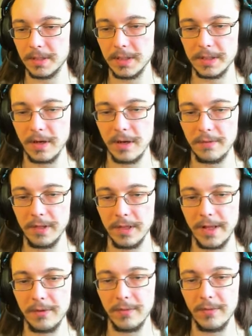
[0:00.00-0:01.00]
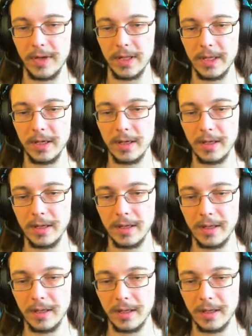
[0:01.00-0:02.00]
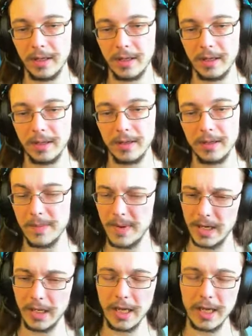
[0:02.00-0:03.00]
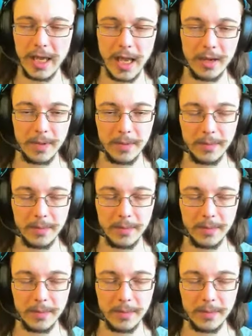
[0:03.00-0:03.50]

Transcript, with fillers: it's not really that revealing. Depending, it can be,